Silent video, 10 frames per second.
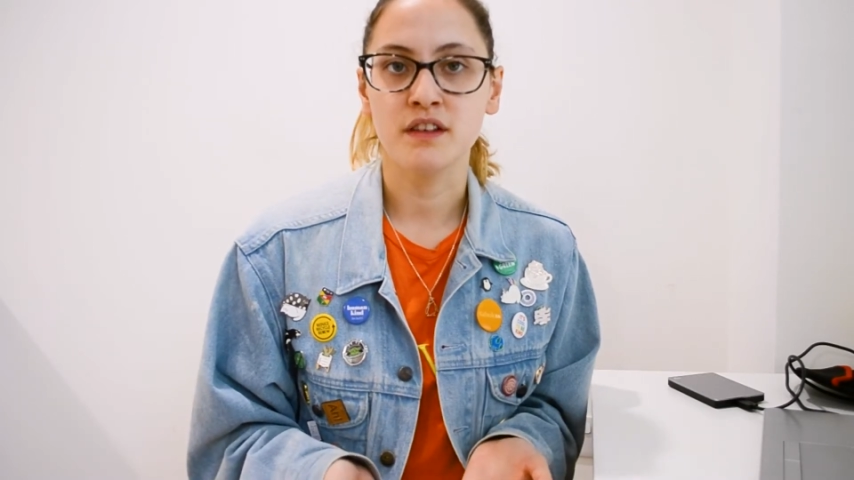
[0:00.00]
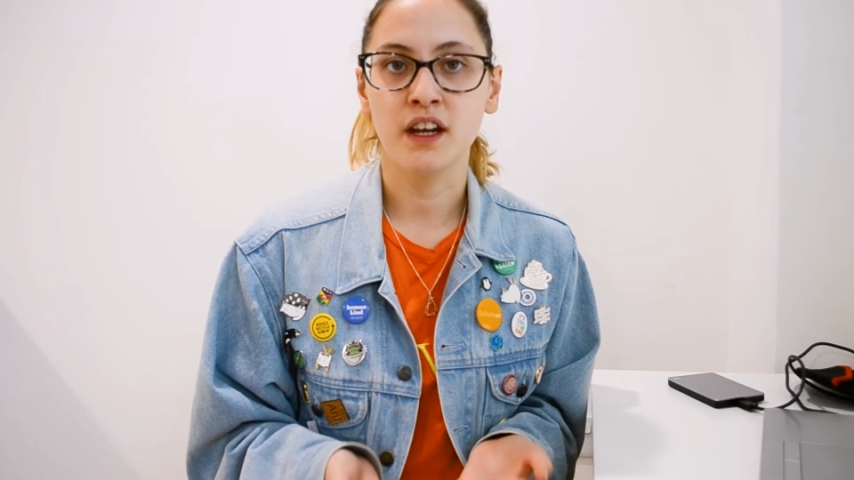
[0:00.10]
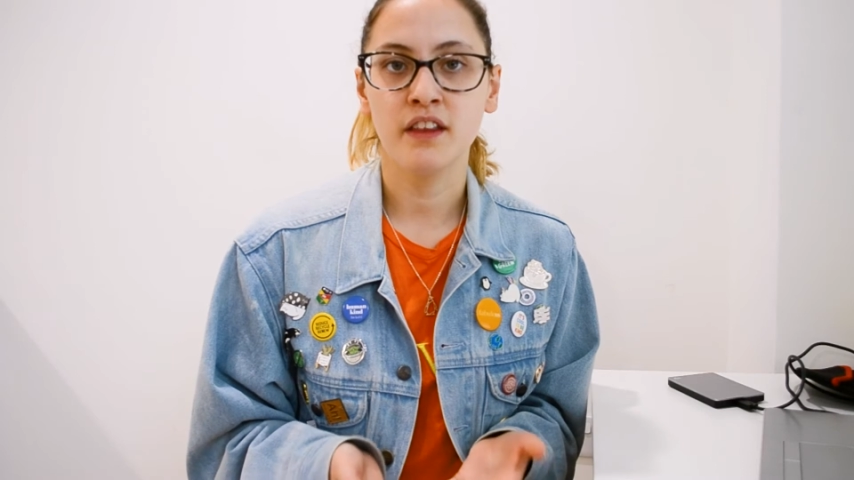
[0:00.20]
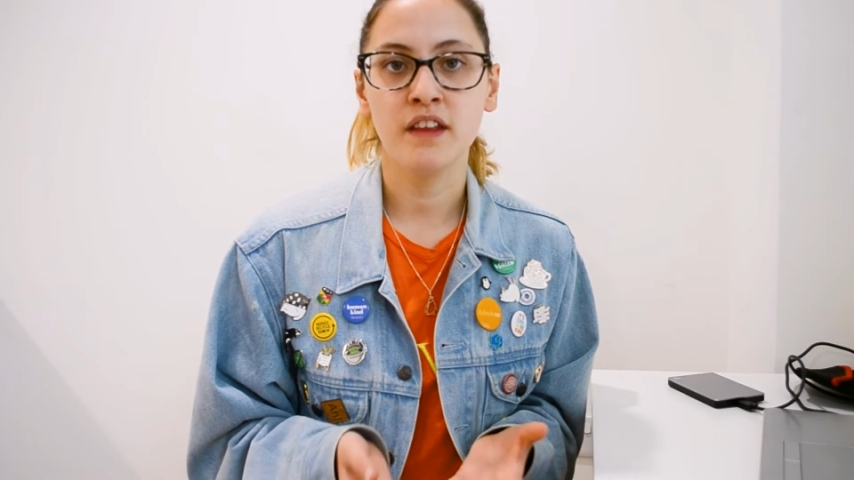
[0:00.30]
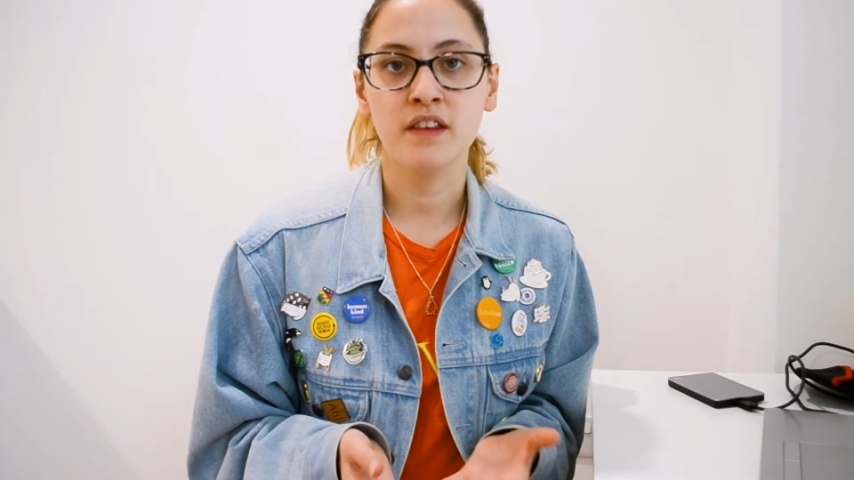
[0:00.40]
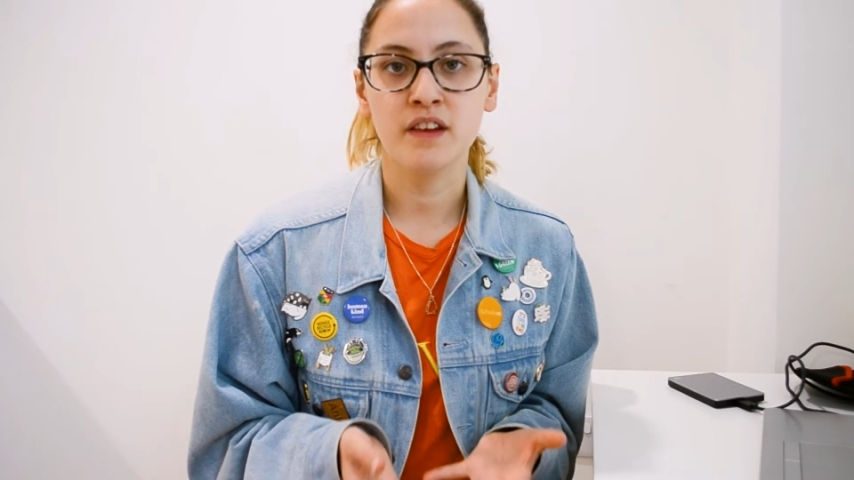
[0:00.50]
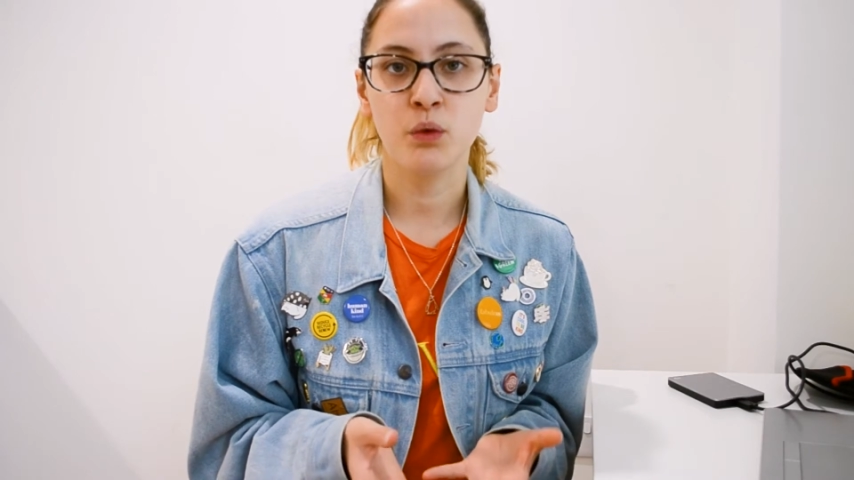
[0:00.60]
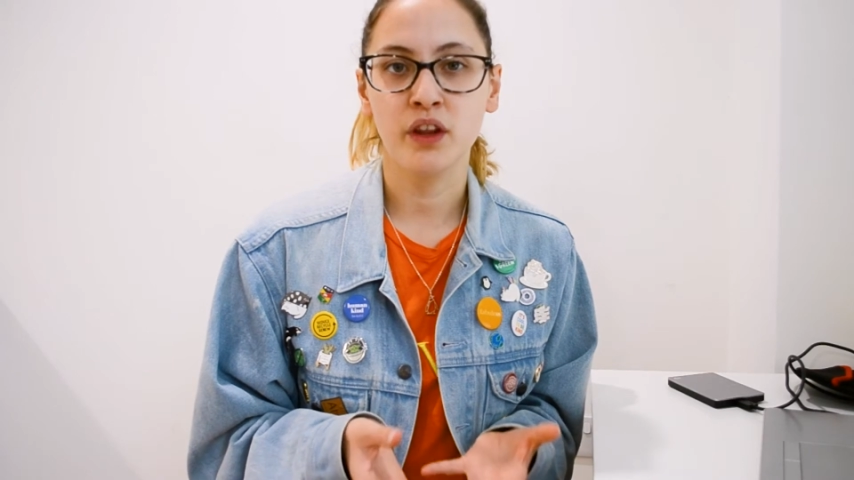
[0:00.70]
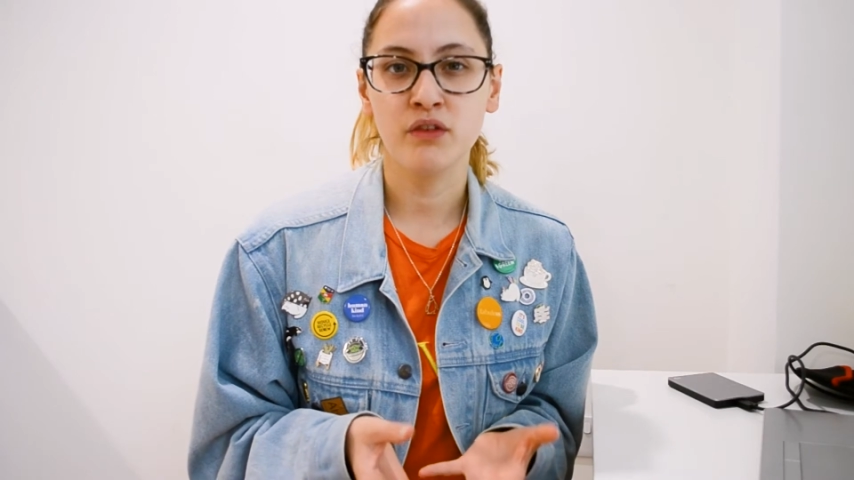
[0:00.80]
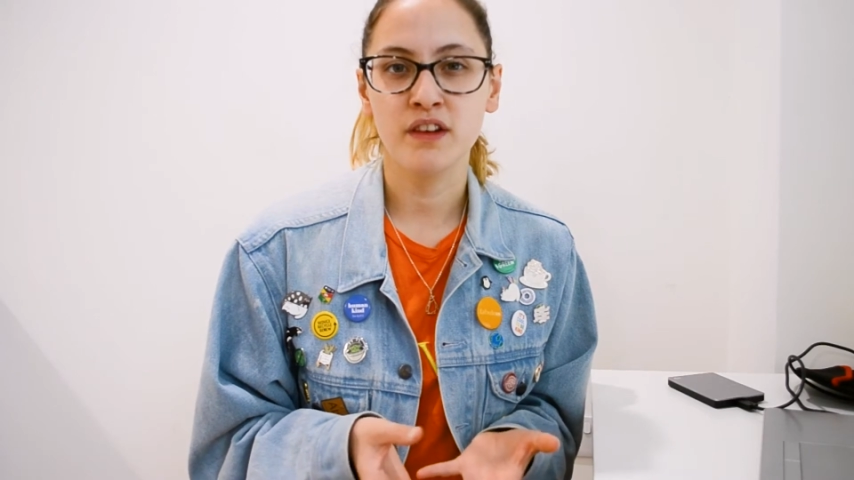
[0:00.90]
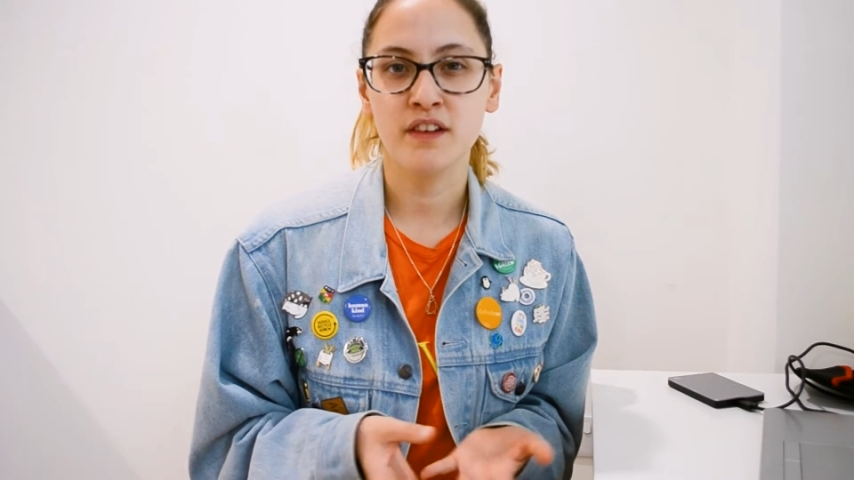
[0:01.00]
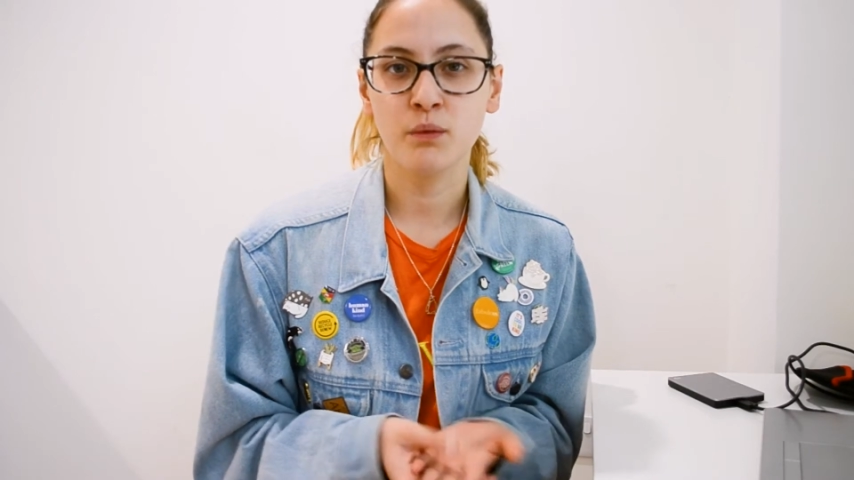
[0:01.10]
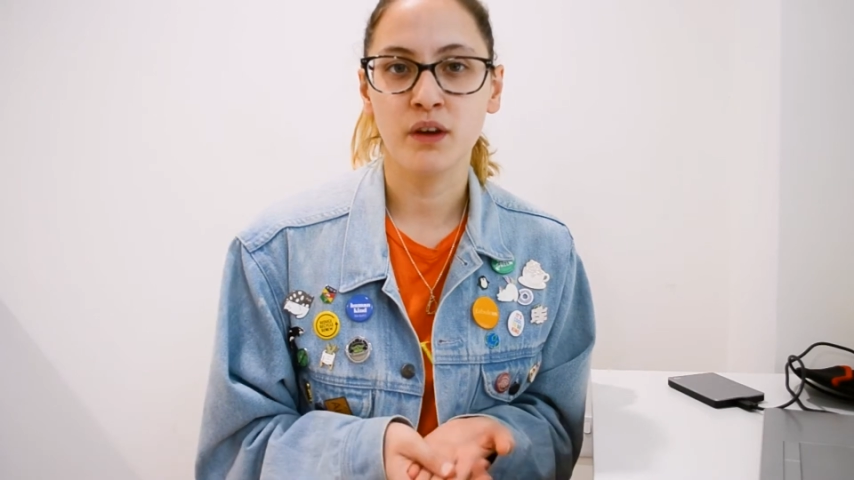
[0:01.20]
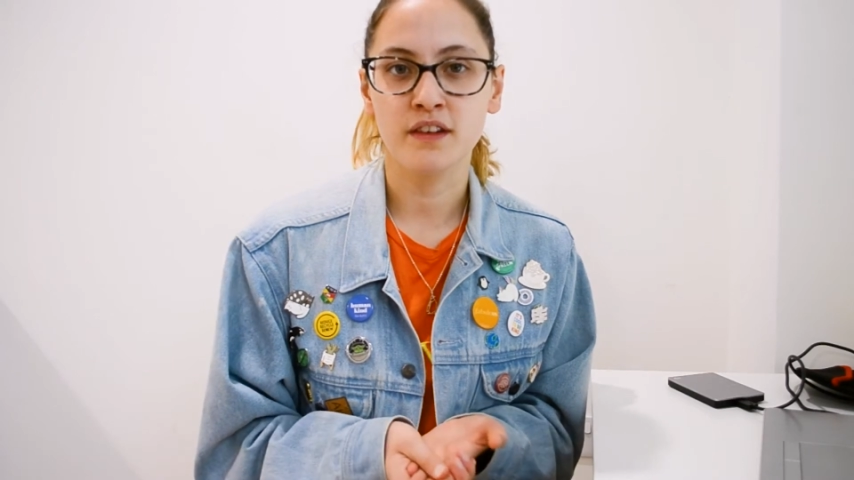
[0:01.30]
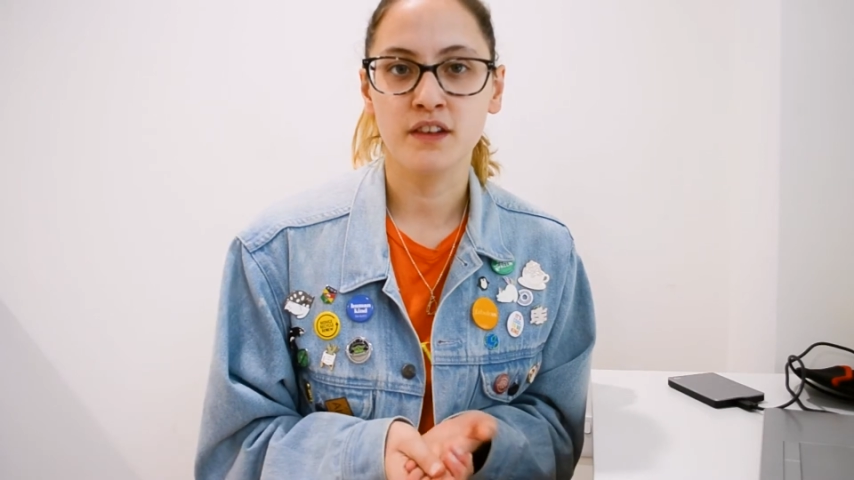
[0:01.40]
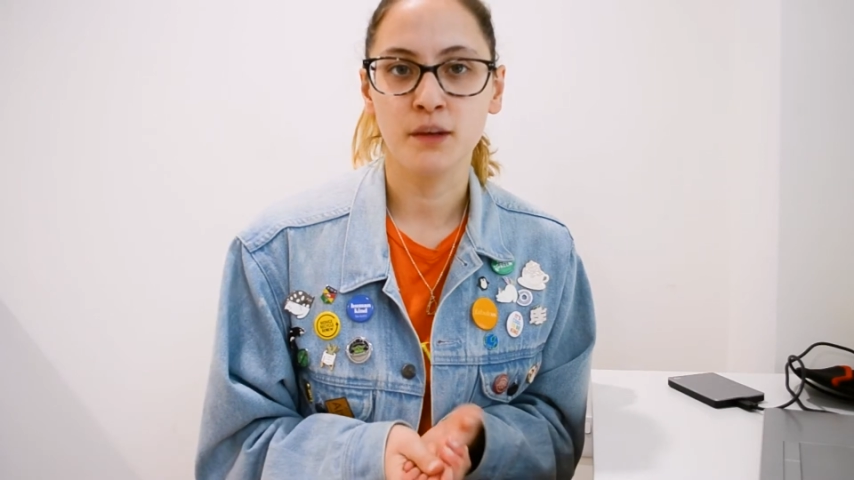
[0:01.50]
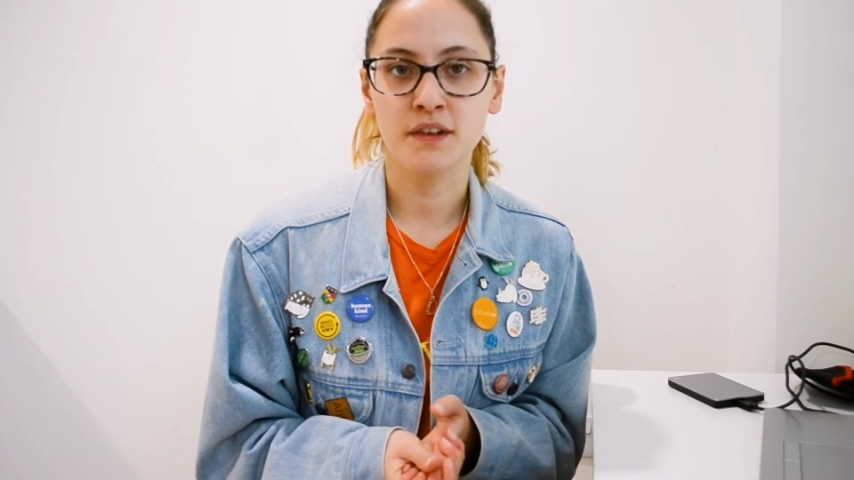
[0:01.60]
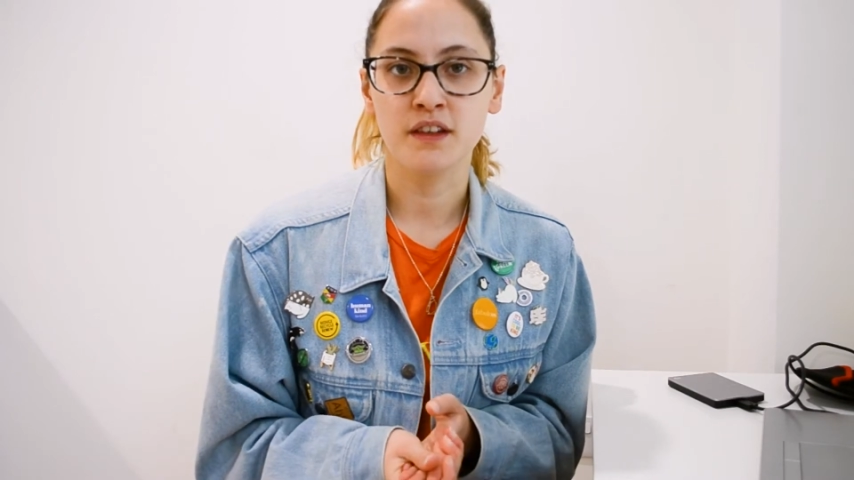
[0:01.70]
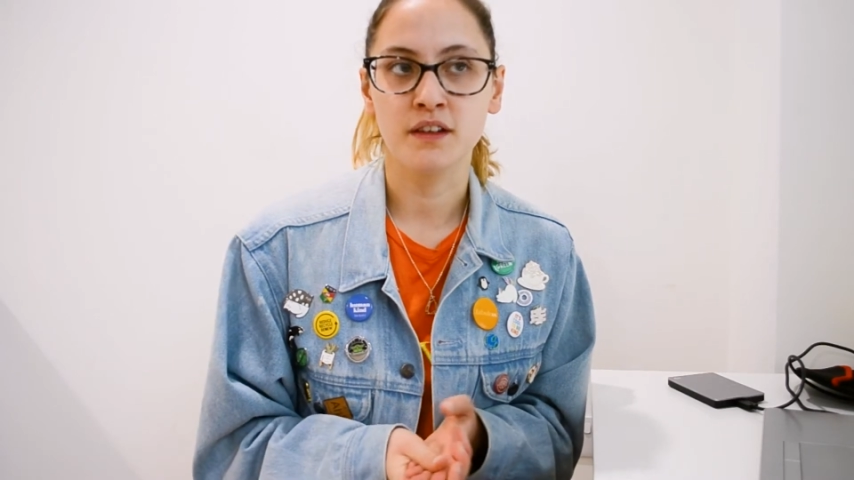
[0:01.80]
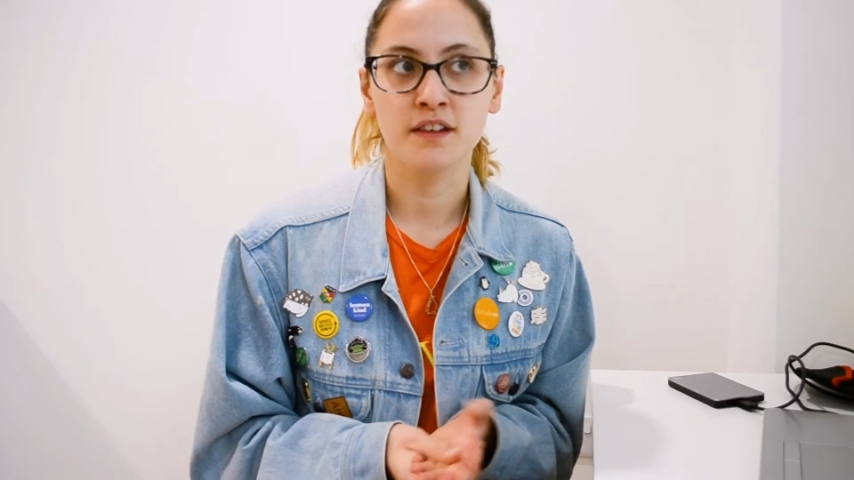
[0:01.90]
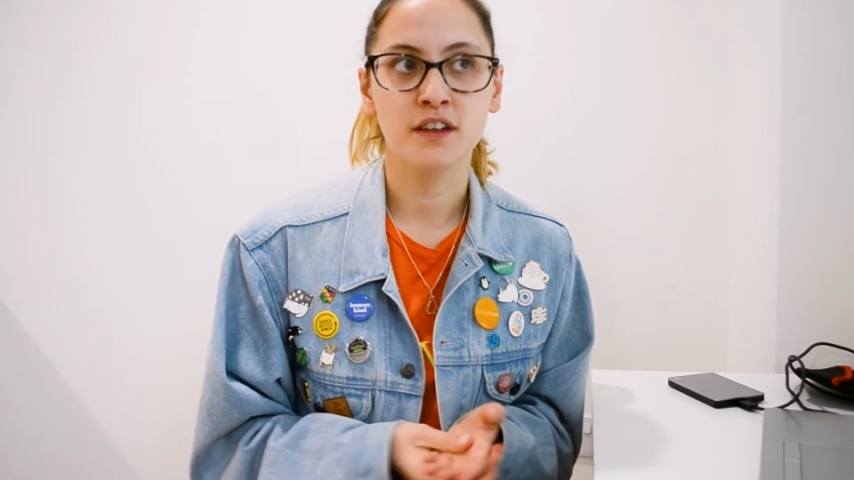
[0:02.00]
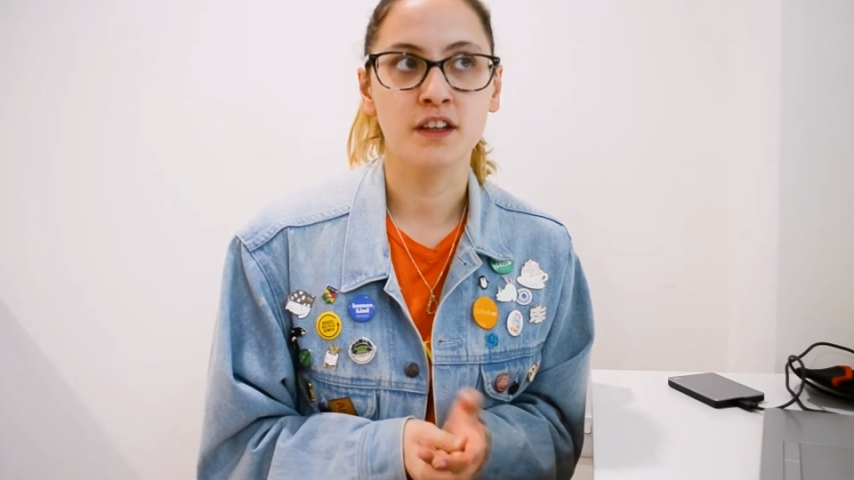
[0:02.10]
and I think that's one of the reasons why it's so misunderstood,